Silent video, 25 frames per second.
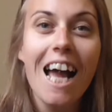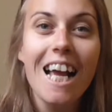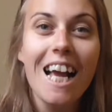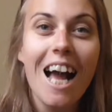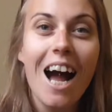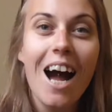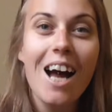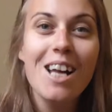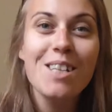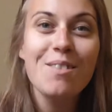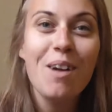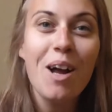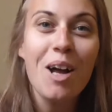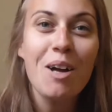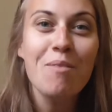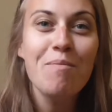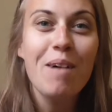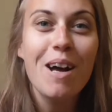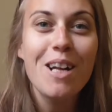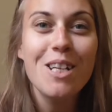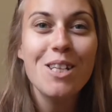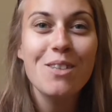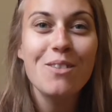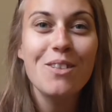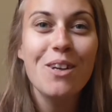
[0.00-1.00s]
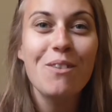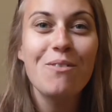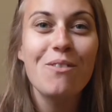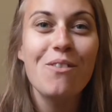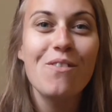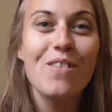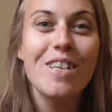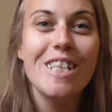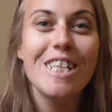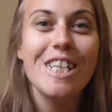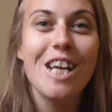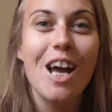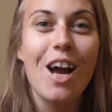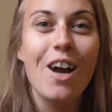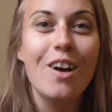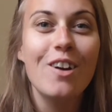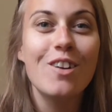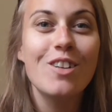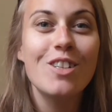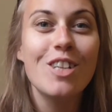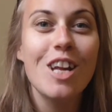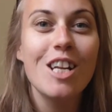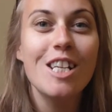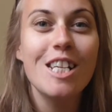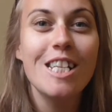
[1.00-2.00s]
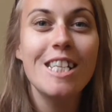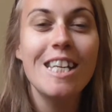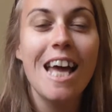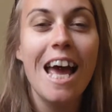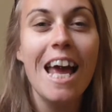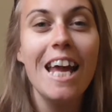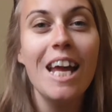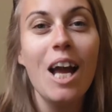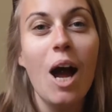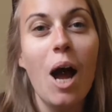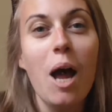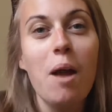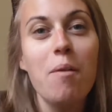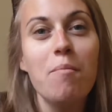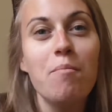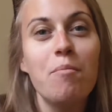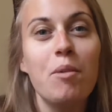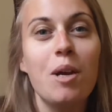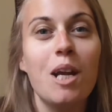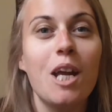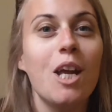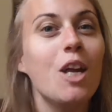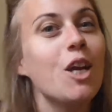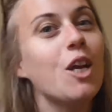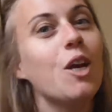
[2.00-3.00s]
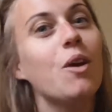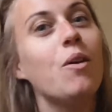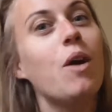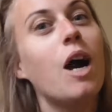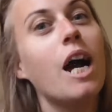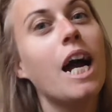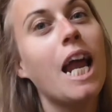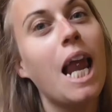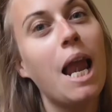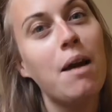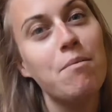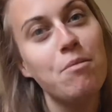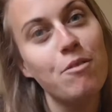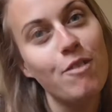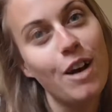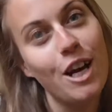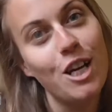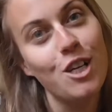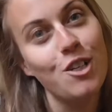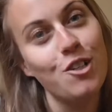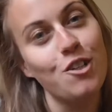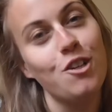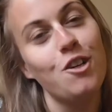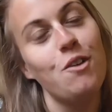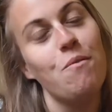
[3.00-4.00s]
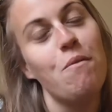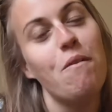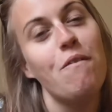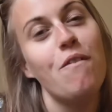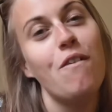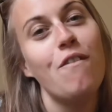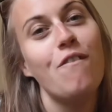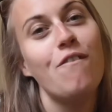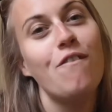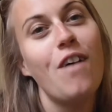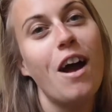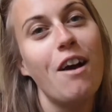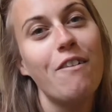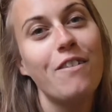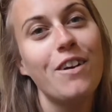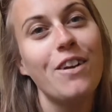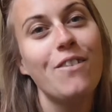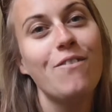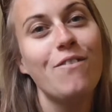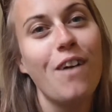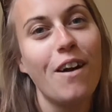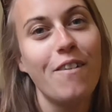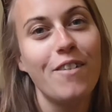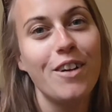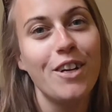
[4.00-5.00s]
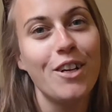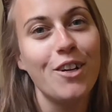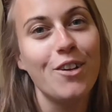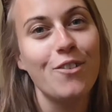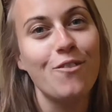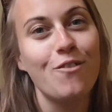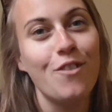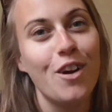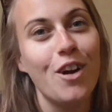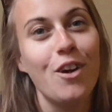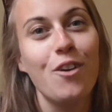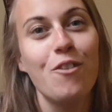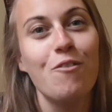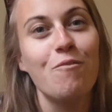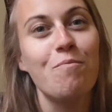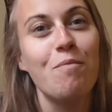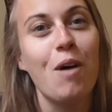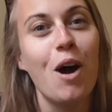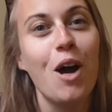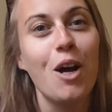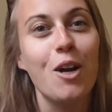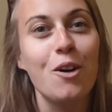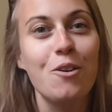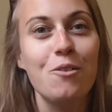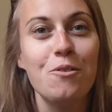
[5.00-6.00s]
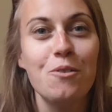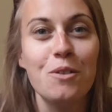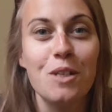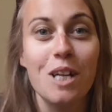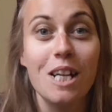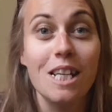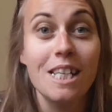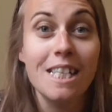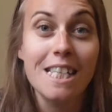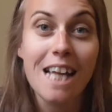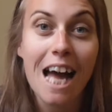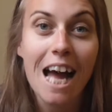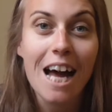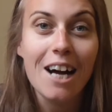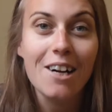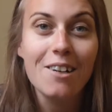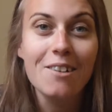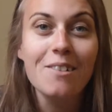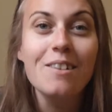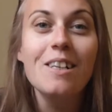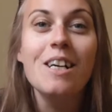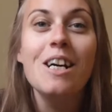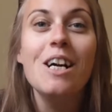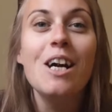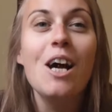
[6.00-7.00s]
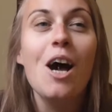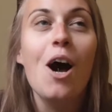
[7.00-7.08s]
Hi guys, welcome back to another video. So today I am bringing you a collaboration with a very good friend of mine called Adele.